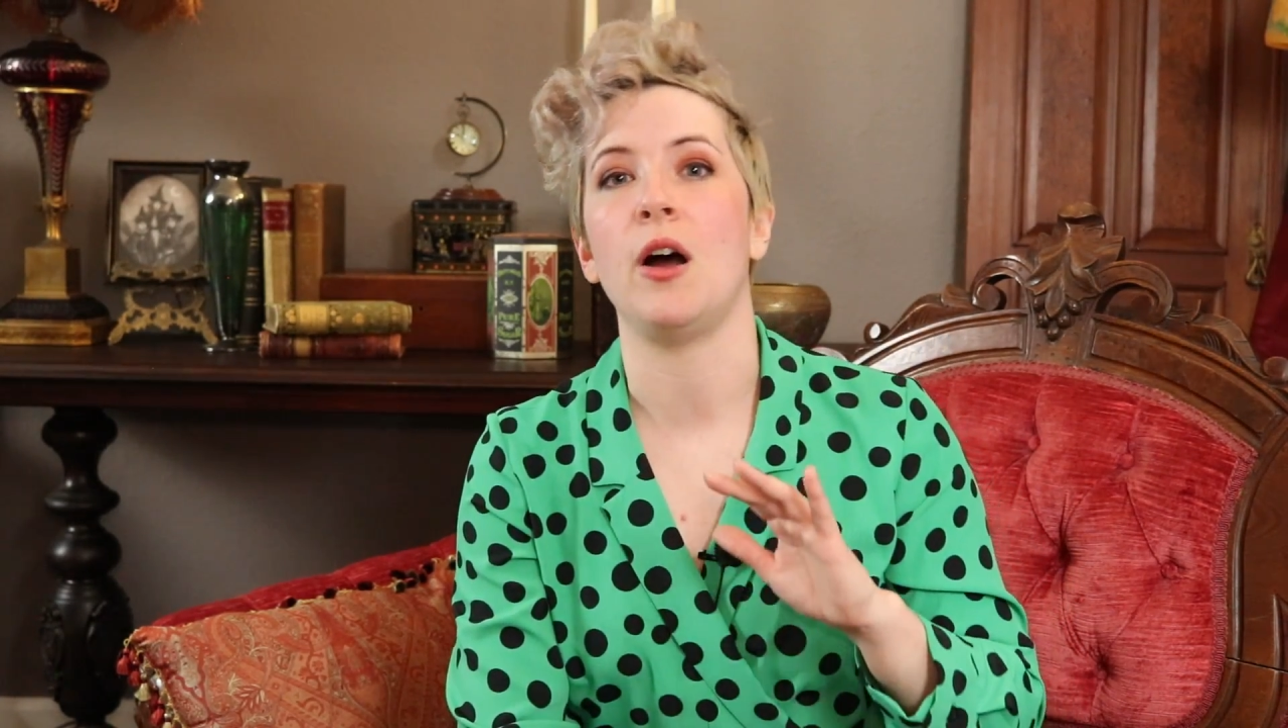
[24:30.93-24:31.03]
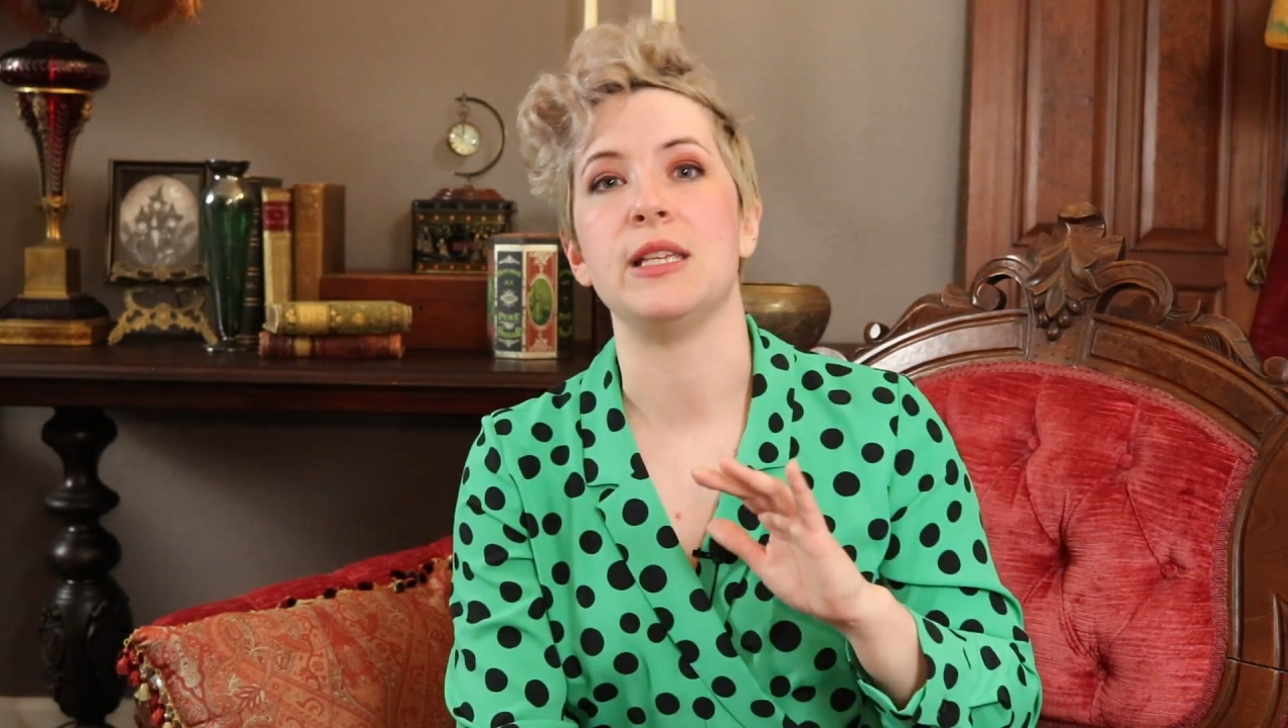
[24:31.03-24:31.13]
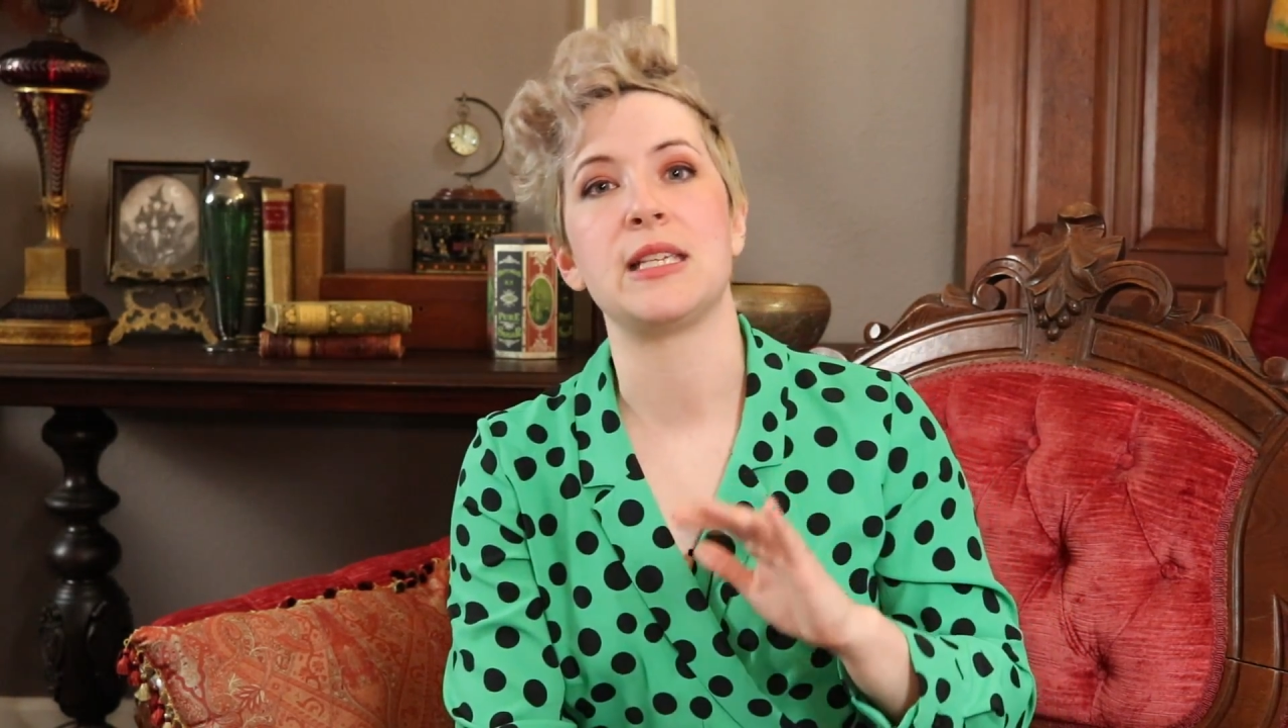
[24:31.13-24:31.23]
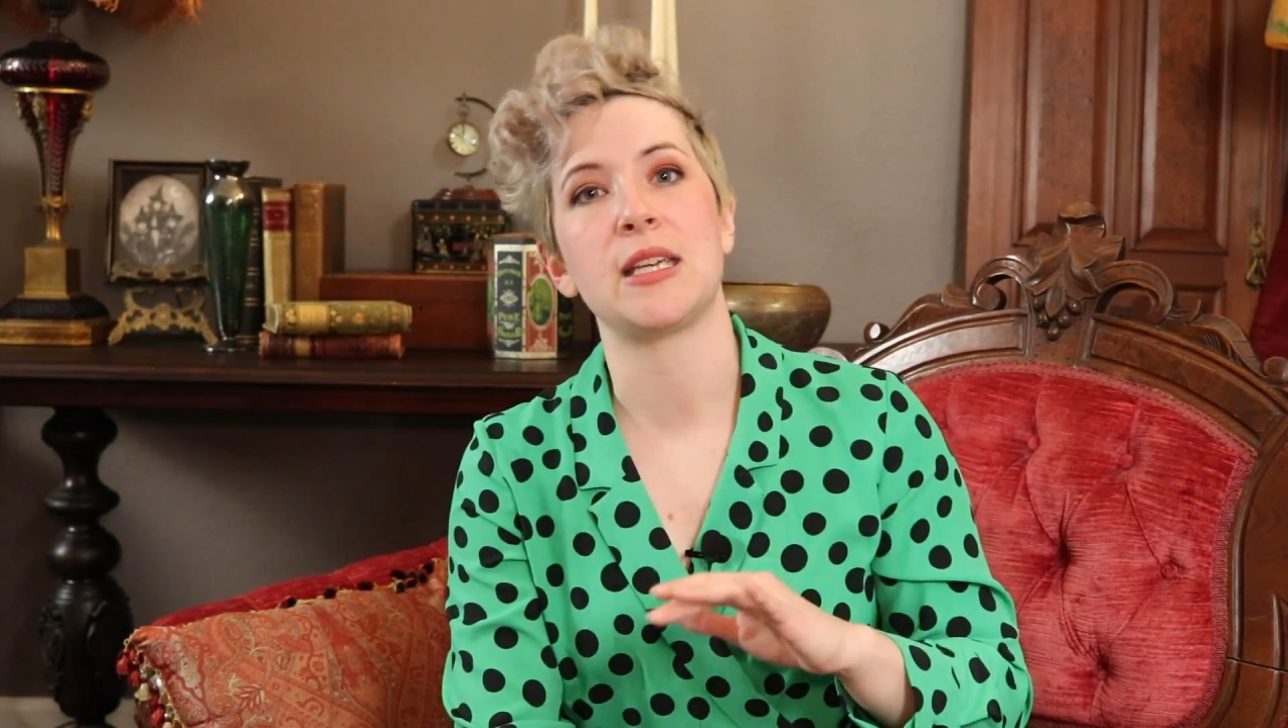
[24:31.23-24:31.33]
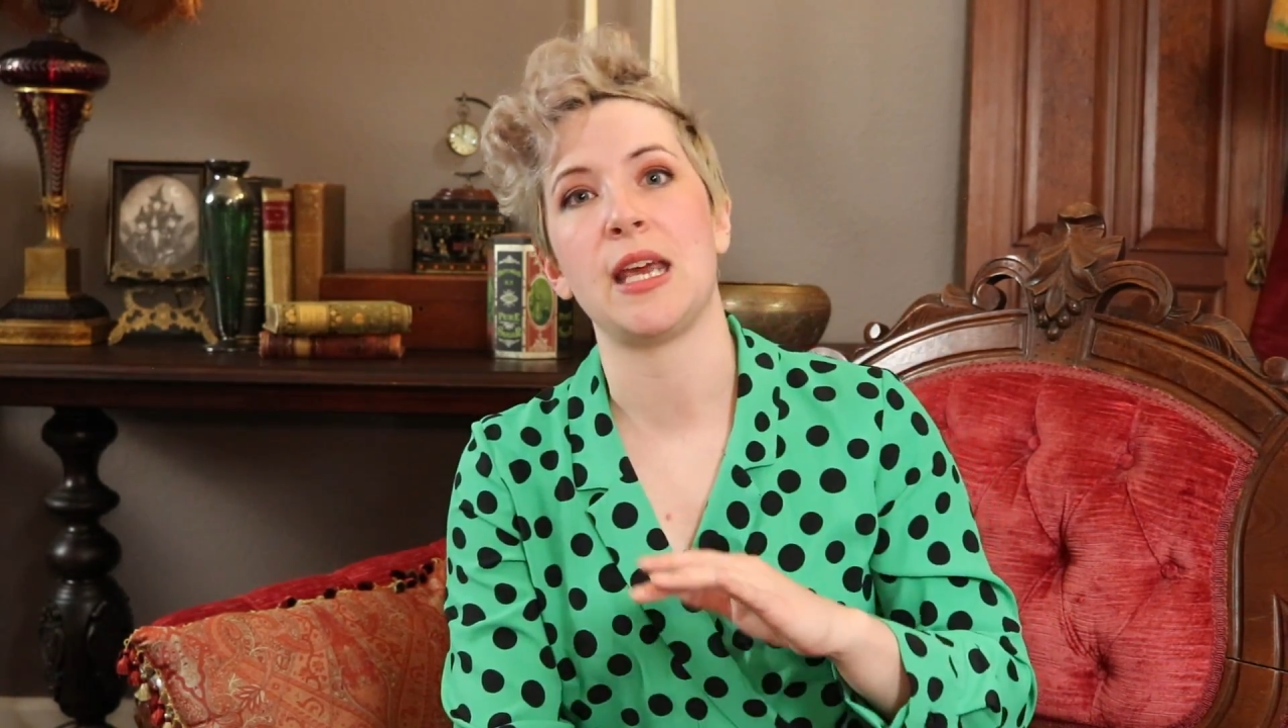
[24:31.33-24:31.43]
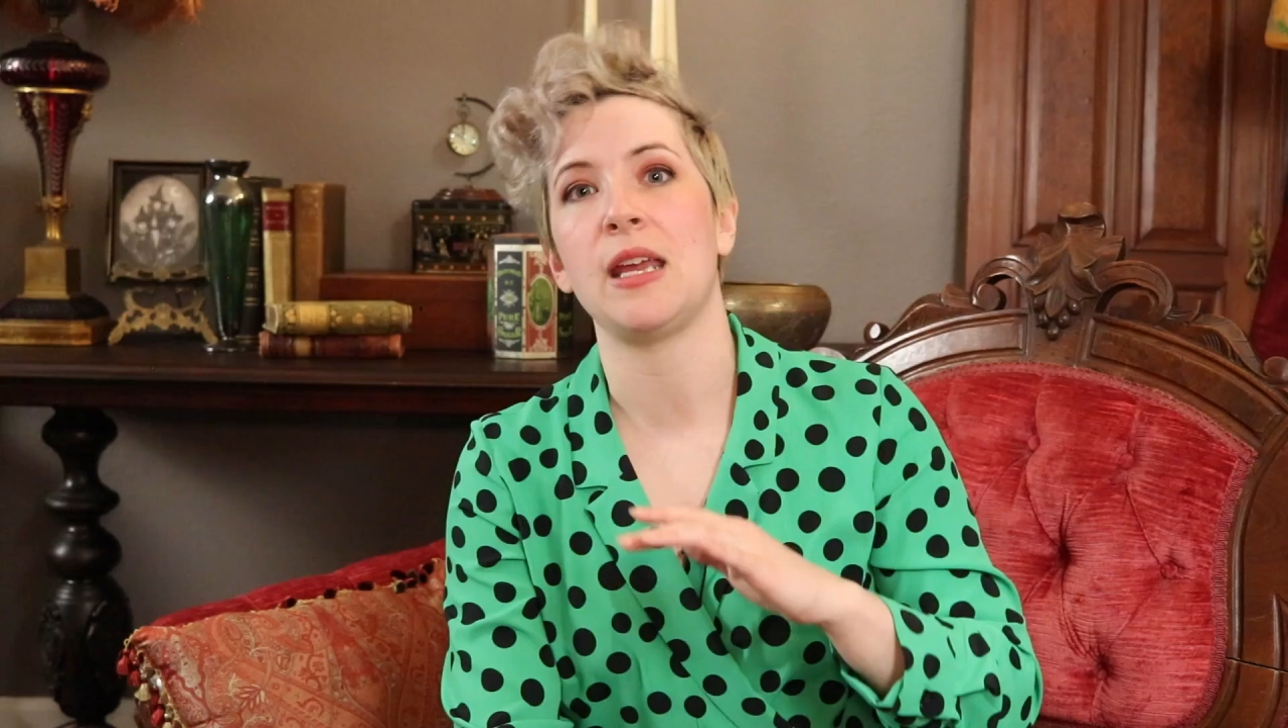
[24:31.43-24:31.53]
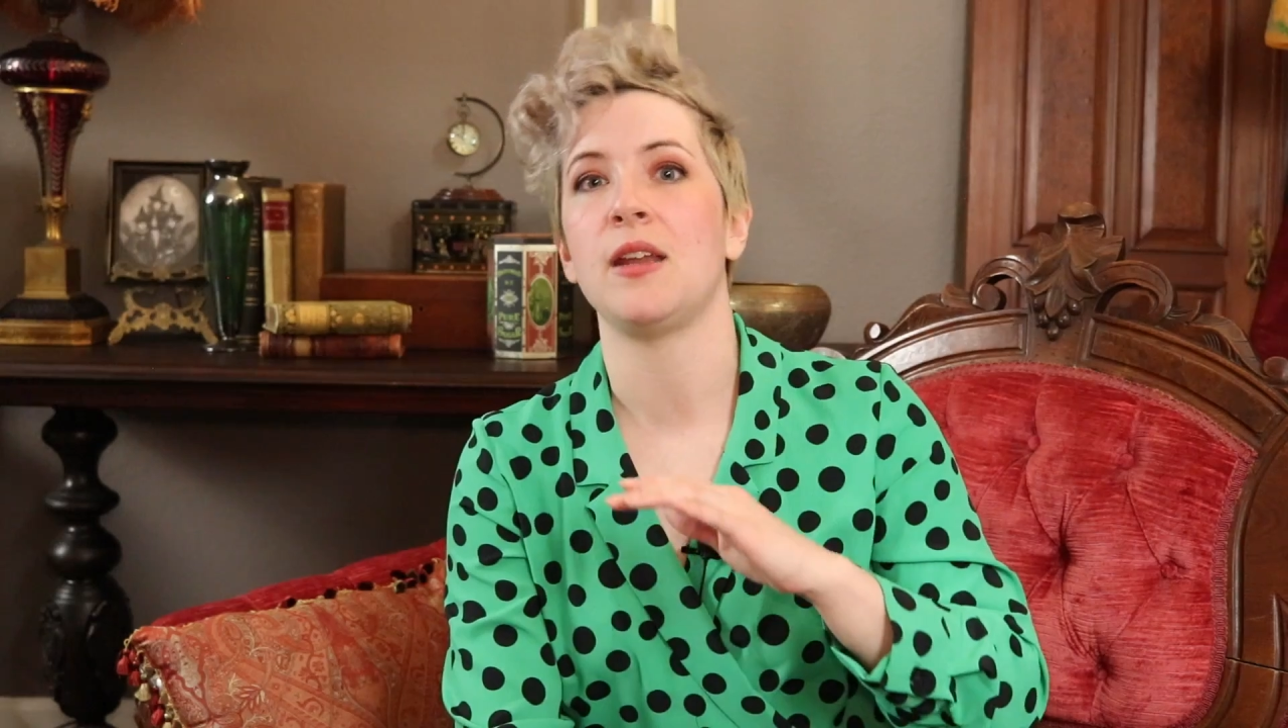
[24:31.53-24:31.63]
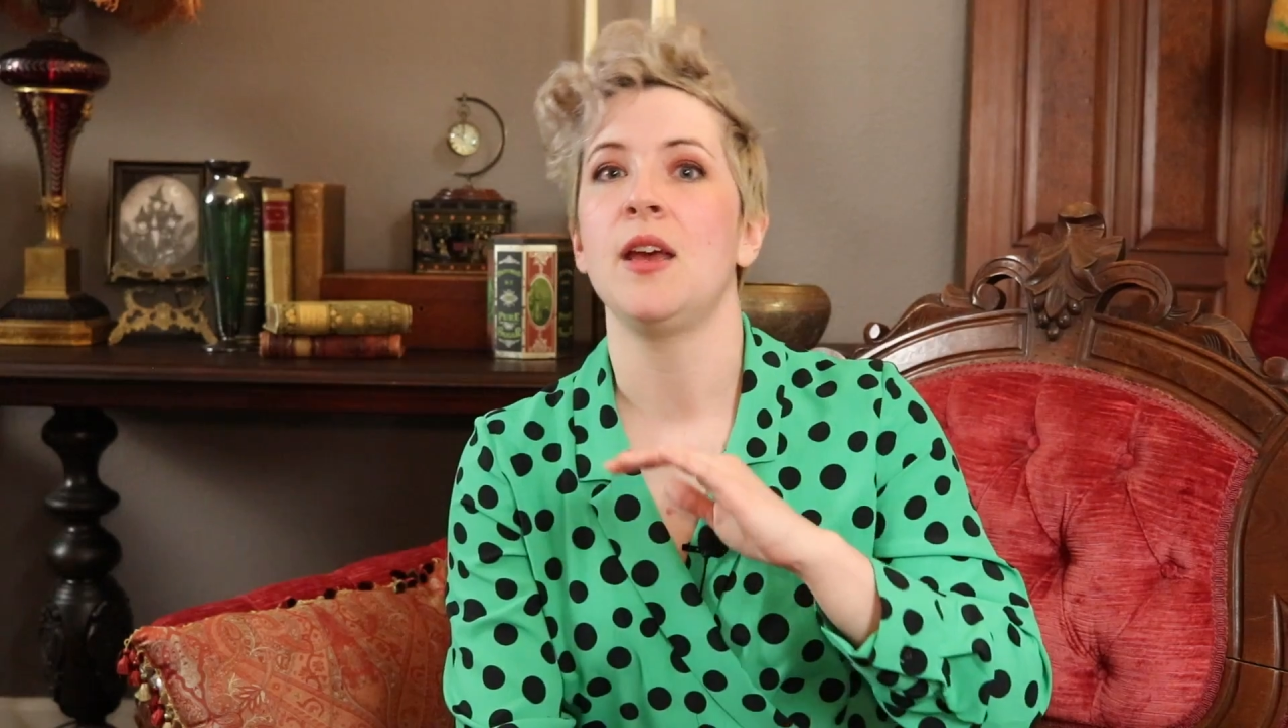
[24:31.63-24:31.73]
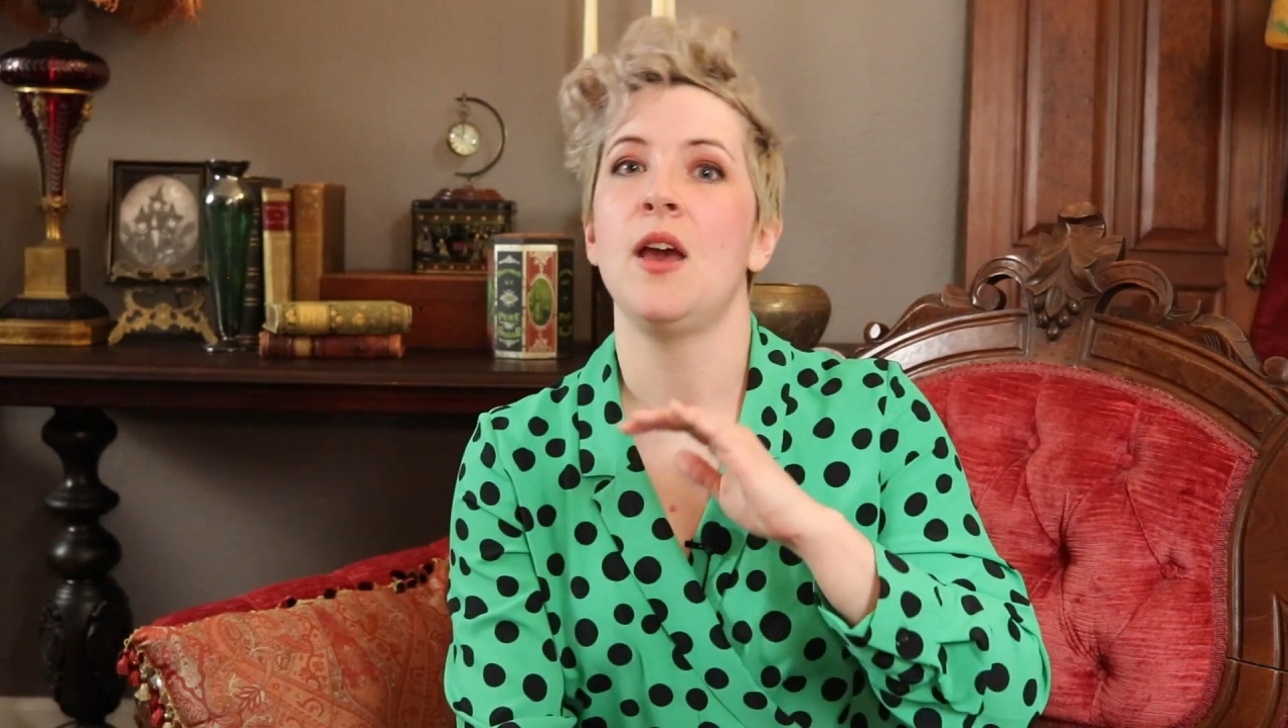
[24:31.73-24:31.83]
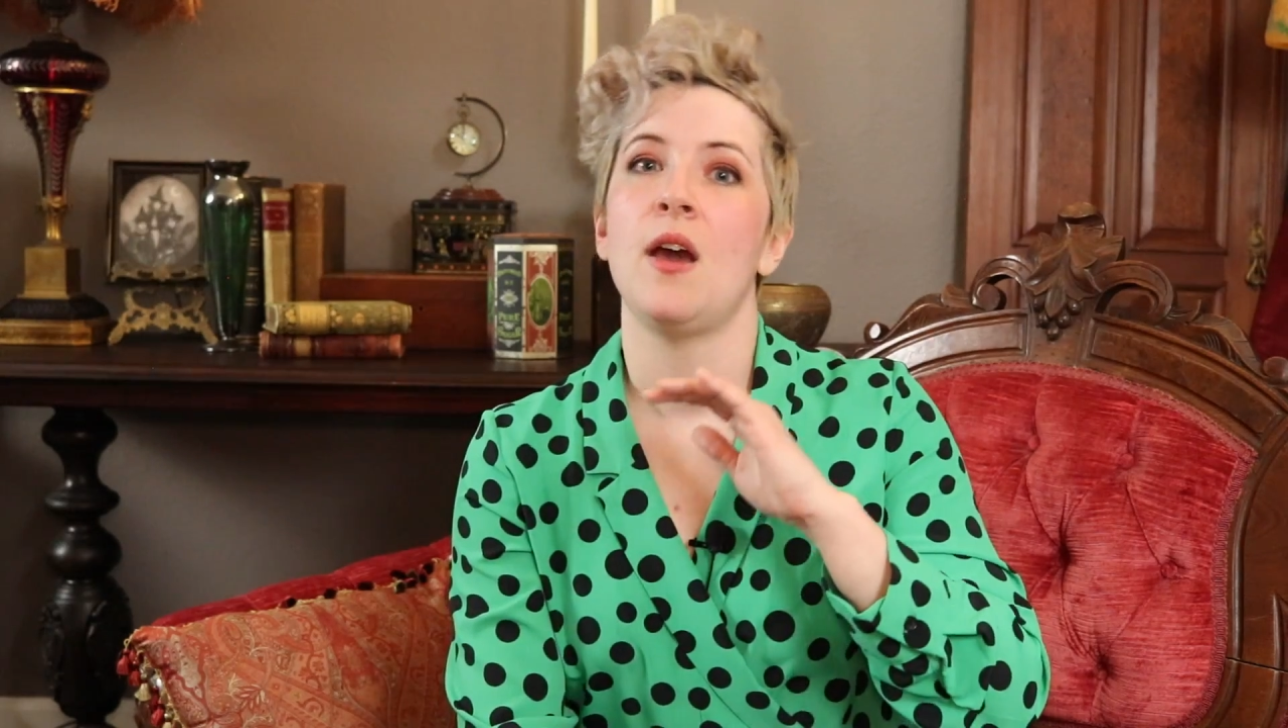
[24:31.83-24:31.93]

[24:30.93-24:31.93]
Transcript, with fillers: on skin,